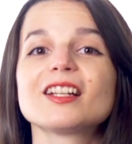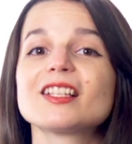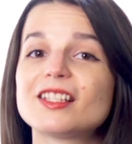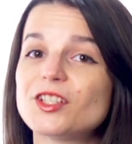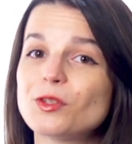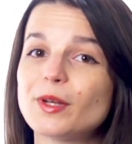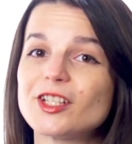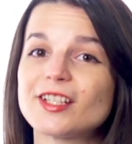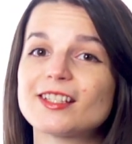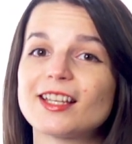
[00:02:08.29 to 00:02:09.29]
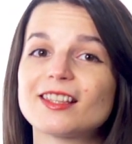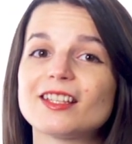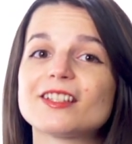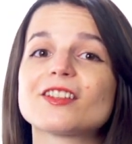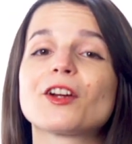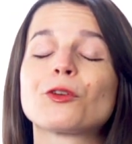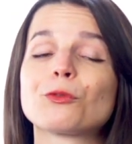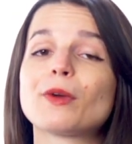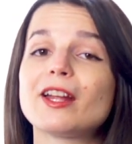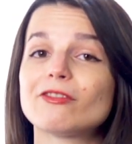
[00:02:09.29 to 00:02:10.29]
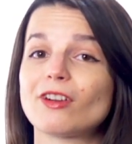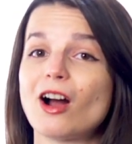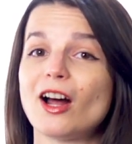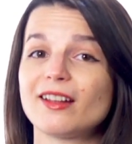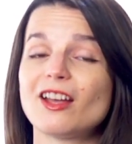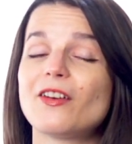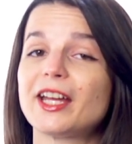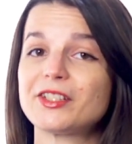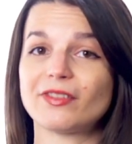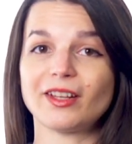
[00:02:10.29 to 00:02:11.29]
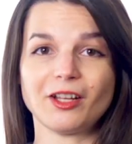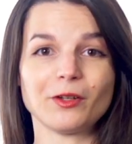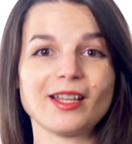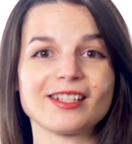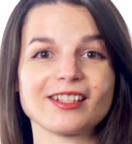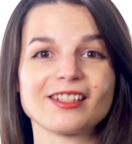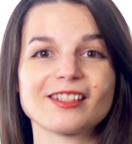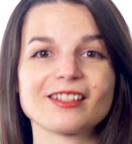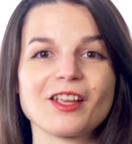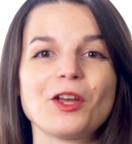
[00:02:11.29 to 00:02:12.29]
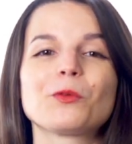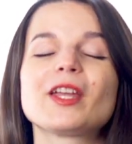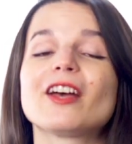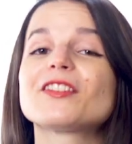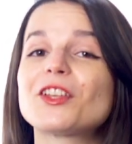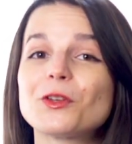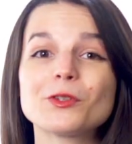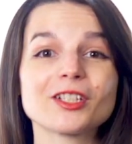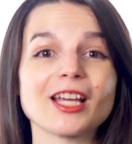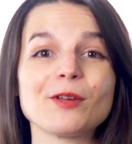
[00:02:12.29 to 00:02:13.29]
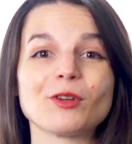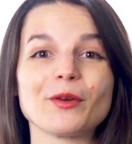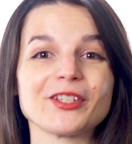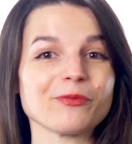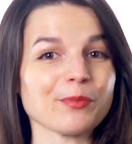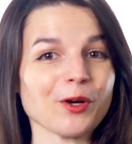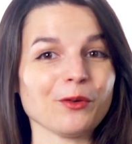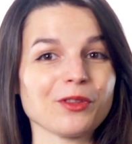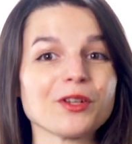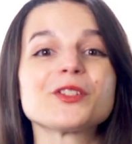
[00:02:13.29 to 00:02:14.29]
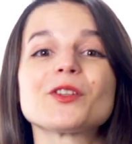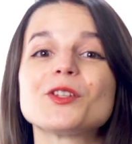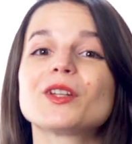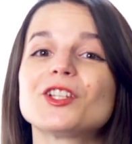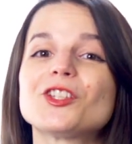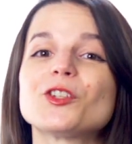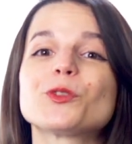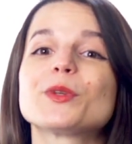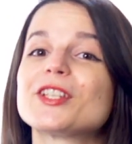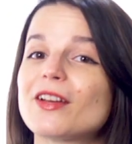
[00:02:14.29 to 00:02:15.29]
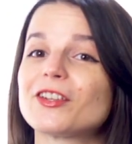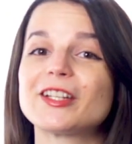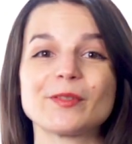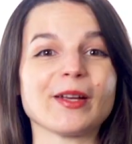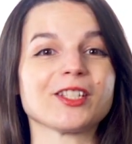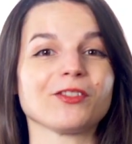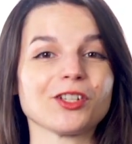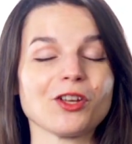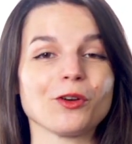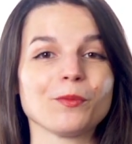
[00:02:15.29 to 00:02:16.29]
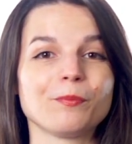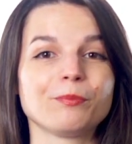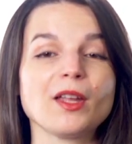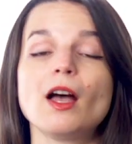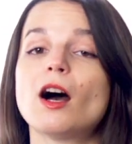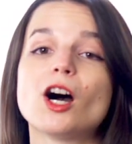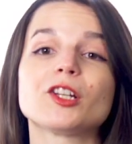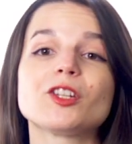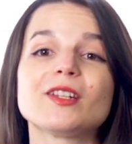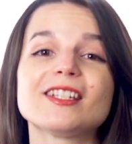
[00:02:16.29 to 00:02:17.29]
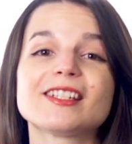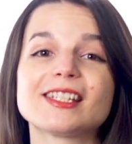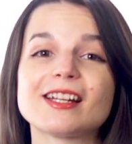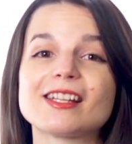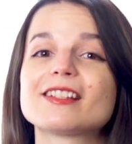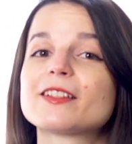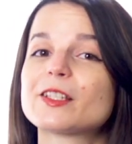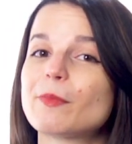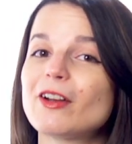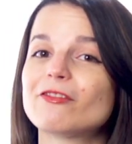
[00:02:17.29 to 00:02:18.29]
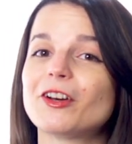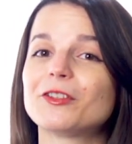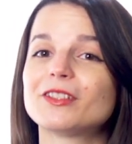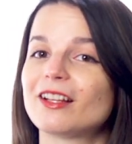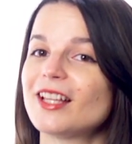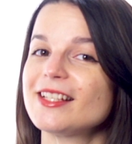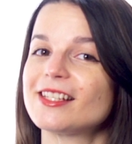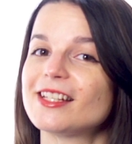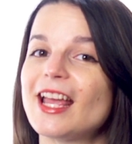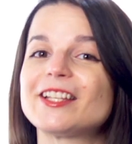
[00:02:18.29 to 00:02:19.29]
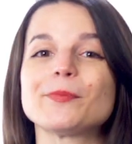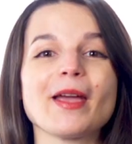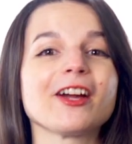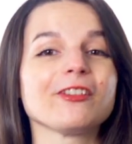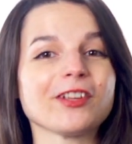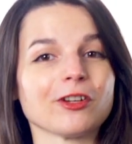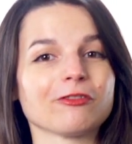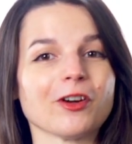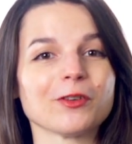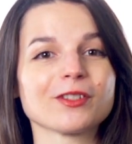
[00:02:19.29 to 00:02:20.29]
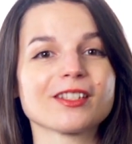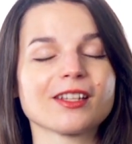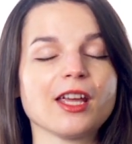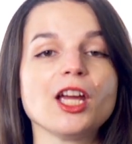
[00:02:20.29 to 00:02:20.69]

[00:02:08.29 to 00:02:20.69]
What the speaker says: Situations like these are great for audio and video lessons. We have huge libraries of both, so you can choose whichever is best for you. All you need to study is a smartphone, a lesson, and a pair of earphones.